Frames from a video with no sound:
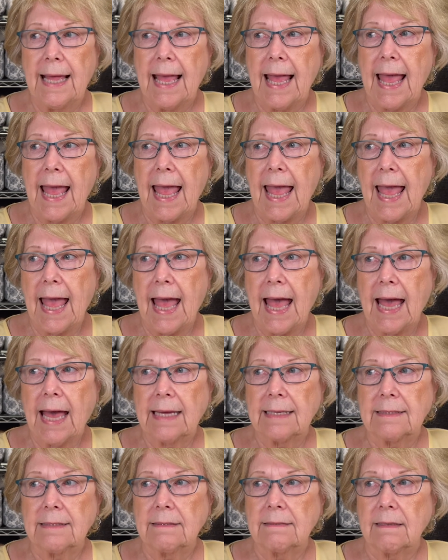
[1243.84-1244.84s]

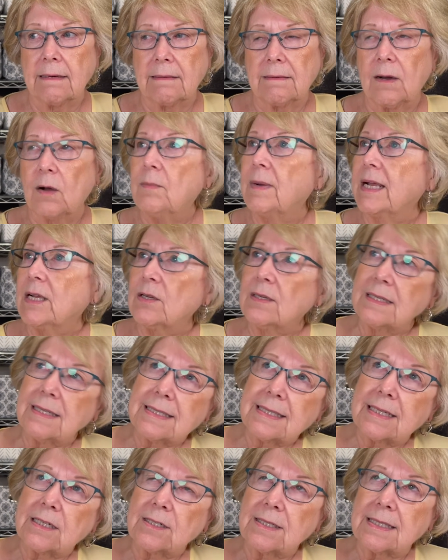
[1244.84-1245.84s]
and oh my
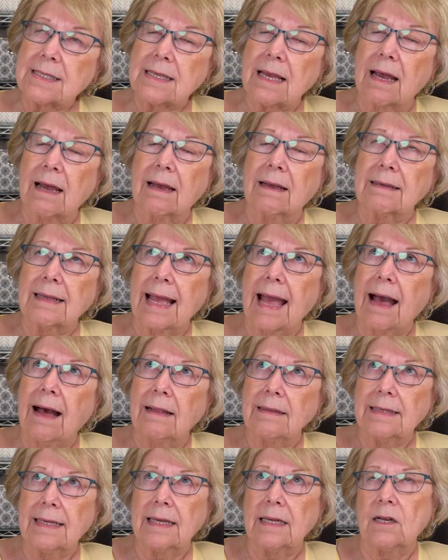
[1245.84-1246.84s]
goodness, there's a
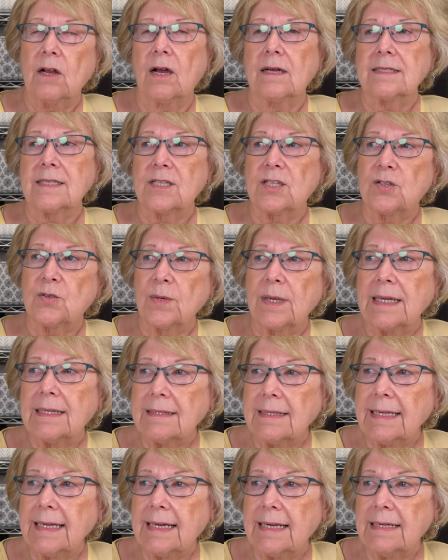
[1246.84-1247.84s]
gal in
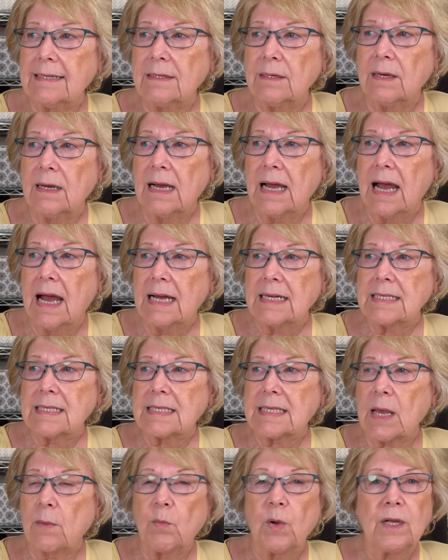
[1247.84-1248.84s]
Australia,
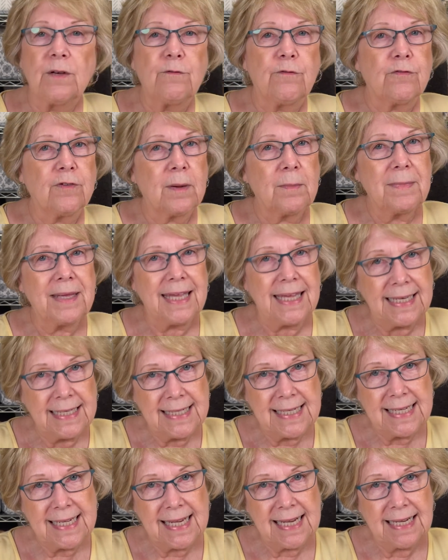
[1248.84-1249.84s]
someone from
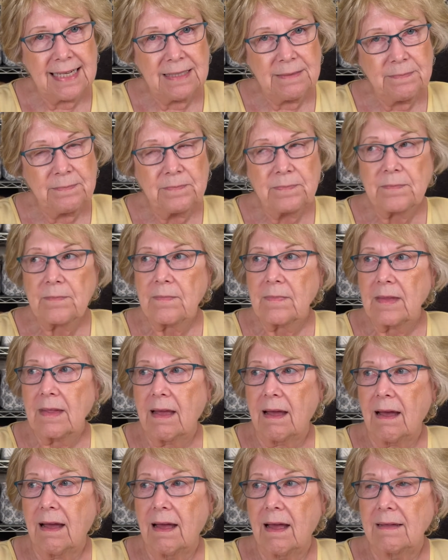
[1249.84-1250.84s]
India.
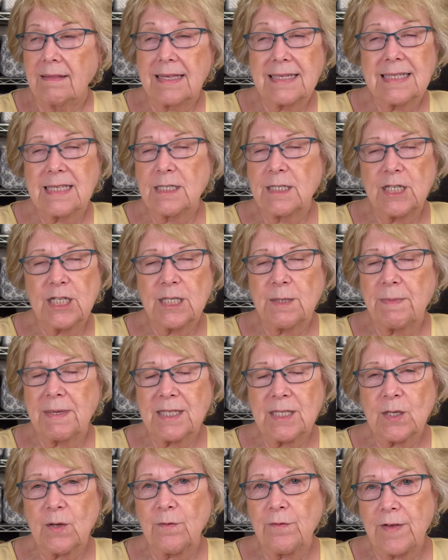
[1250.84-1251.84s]
This has just
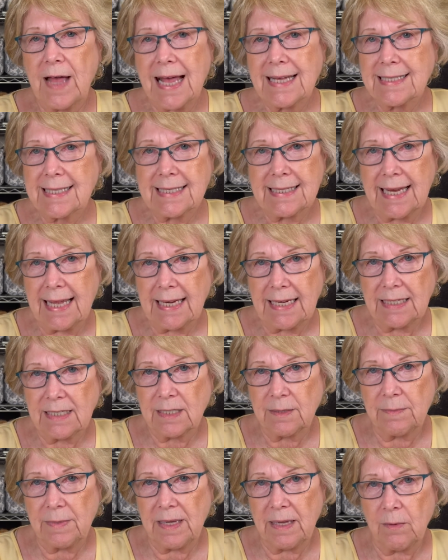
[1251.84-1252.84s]
been so fascinating
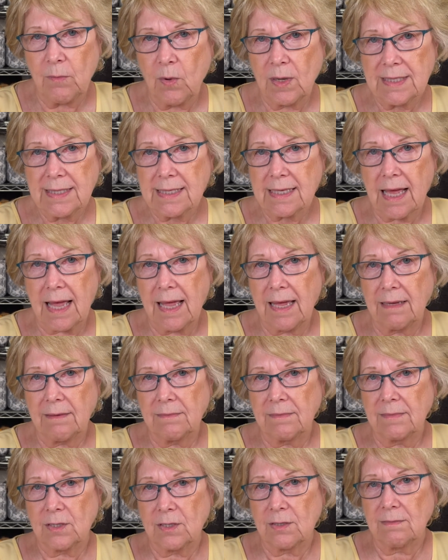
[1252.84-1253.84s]
to me once I
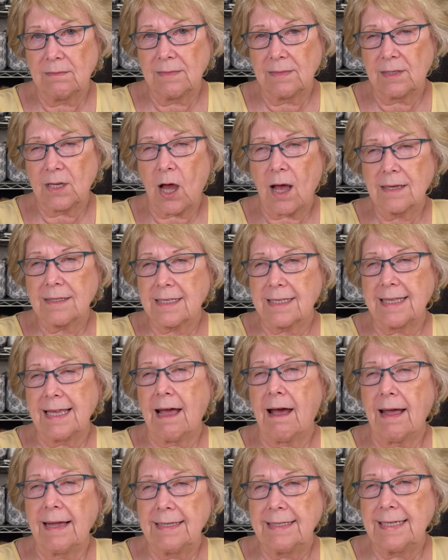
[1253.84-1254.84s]
tossed the
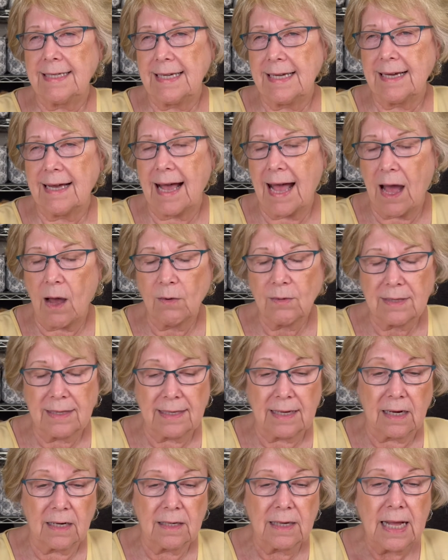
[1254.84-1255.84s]
idea out
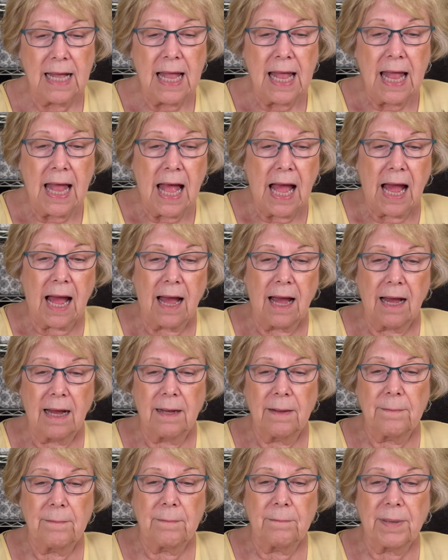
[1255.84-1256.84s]
there.
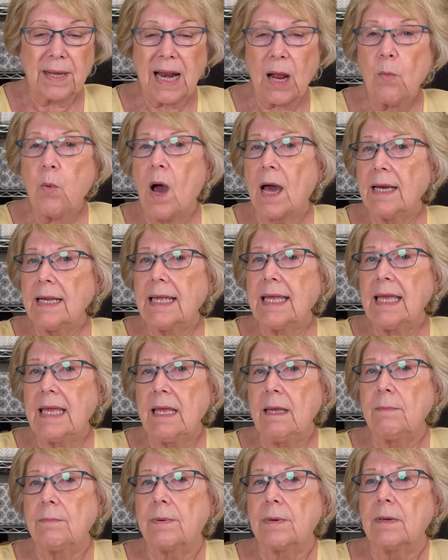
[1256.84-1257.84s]
But I want to
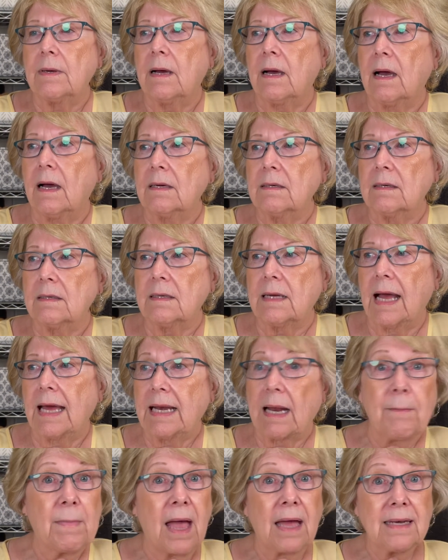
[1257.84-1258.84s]
keep, and
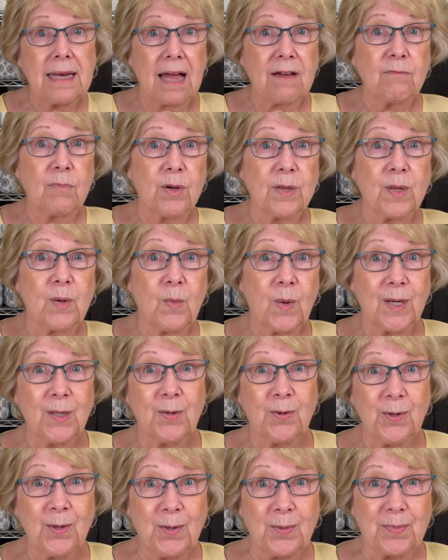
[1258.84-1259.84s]
I might have more than one
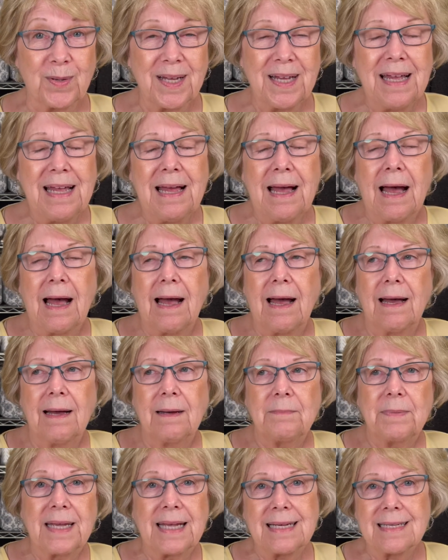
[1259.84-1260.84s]
group
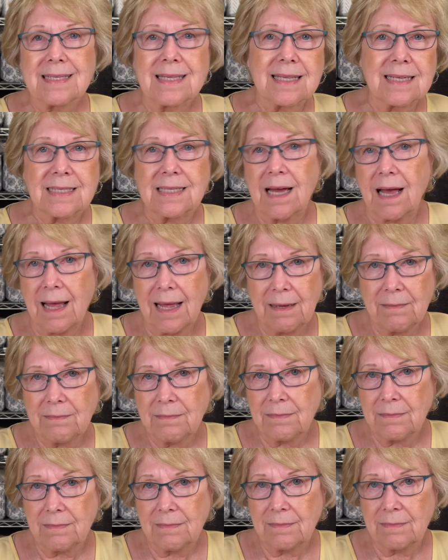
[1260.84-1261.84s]
because of the
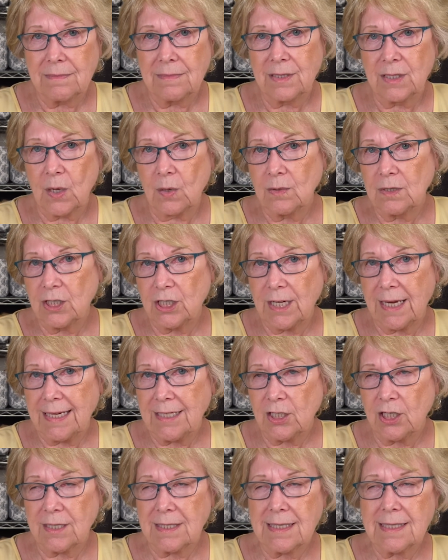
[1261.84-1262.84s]
time zone
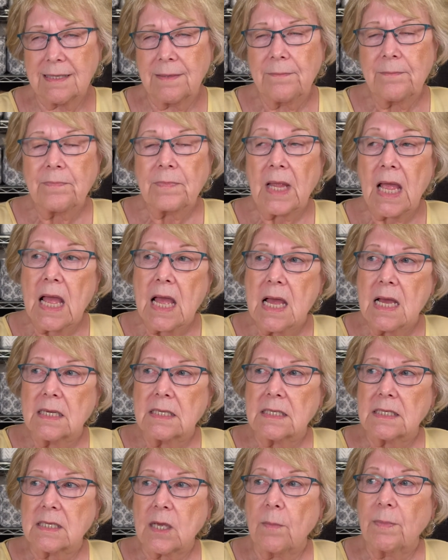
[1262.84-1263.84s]
changes.
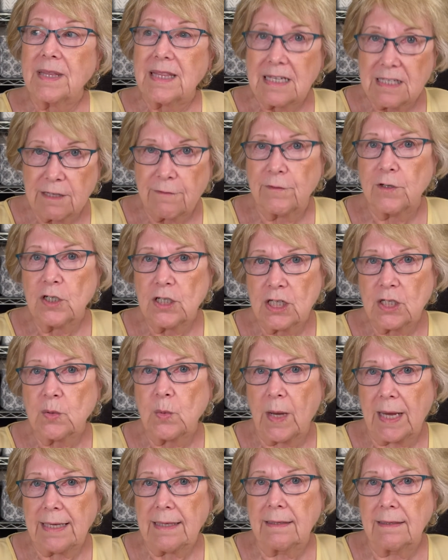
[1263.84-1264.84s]
So, but this first
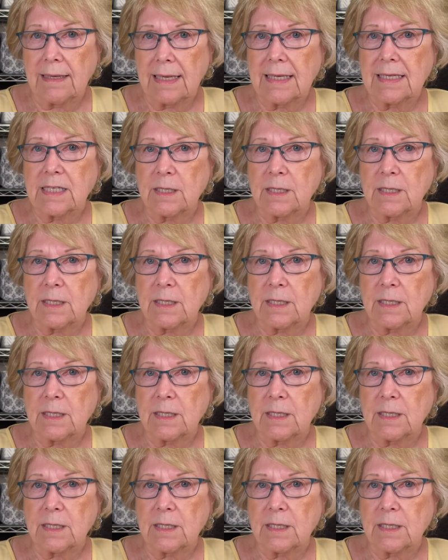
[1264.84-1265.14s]
one is